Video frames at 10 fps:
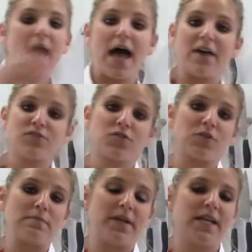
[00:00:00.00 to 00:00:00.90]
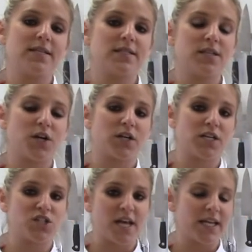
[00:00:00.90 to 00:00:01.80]
After three minutes, you're
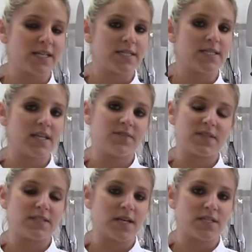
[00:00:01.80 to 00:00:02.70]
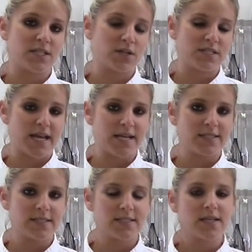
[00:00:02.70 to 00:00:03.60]
going to check it to see if it's done to your
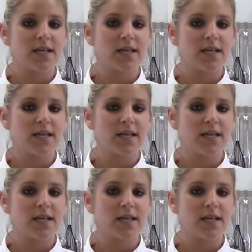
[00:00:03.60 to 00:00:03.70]
taste.